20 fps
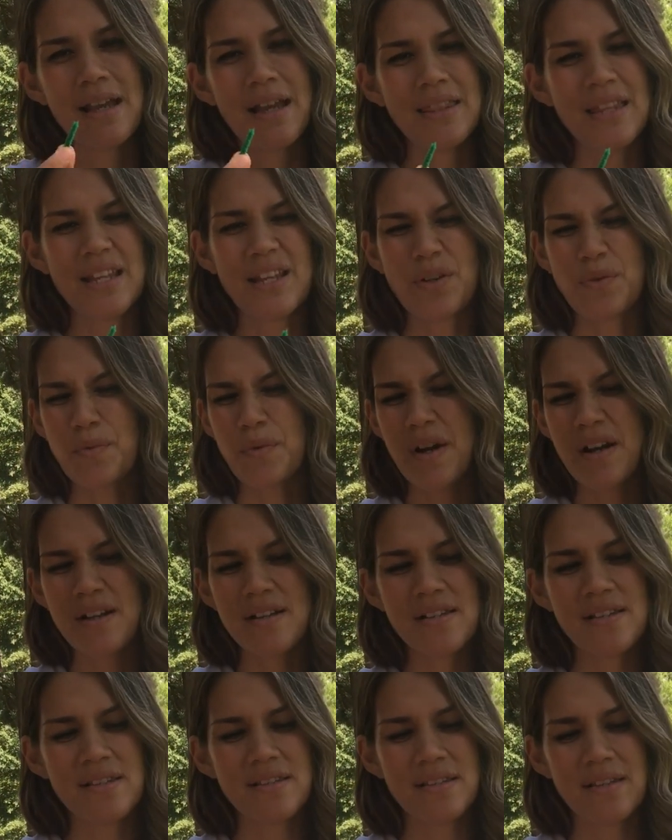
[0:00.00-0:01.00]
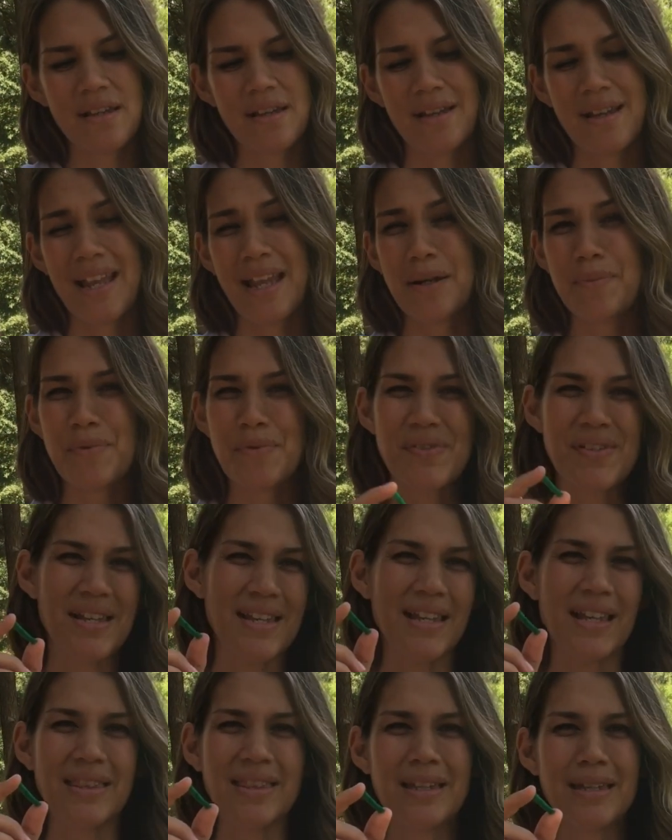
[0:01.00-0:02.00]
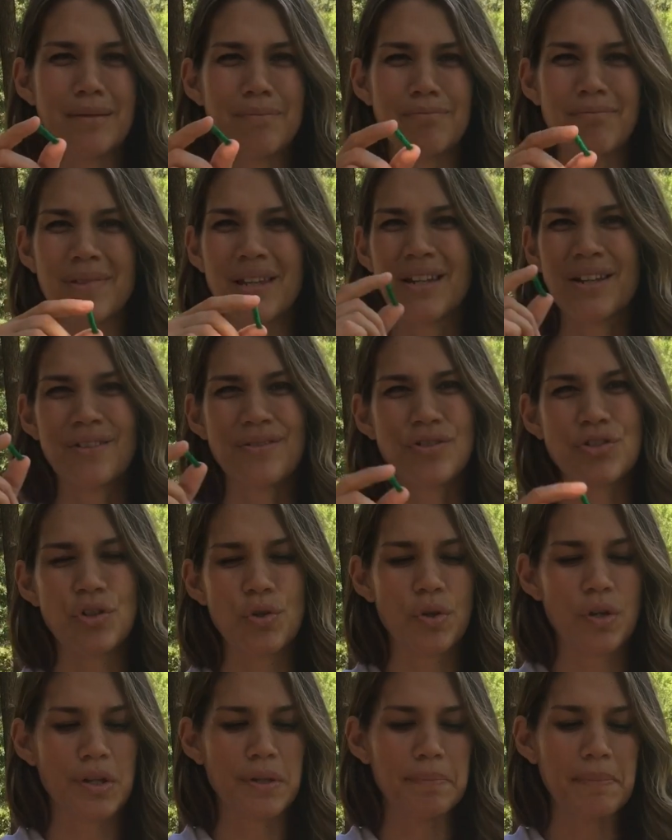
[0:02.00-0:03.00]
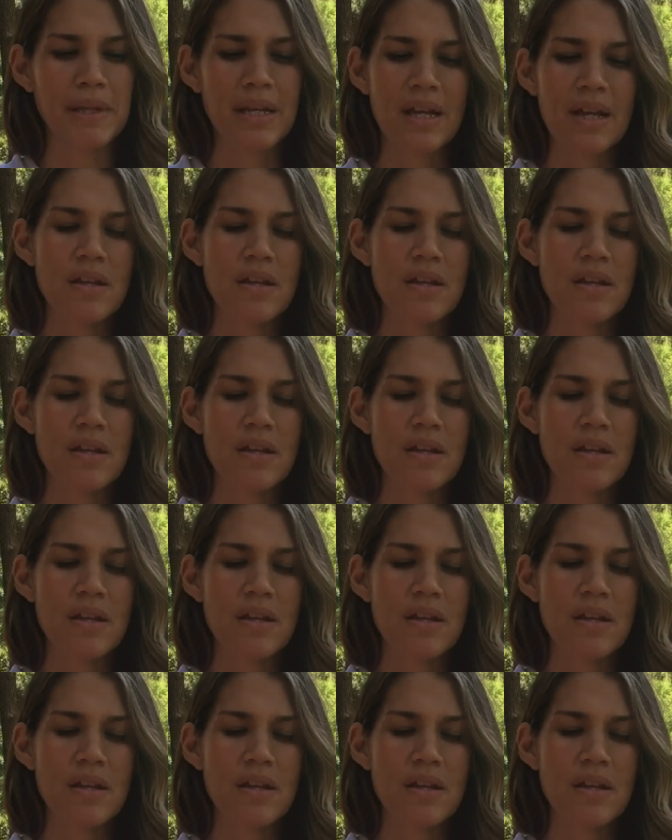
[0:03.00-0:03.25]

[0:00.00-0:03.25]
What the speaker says: They can rust, animals can get them, you know, choke on them.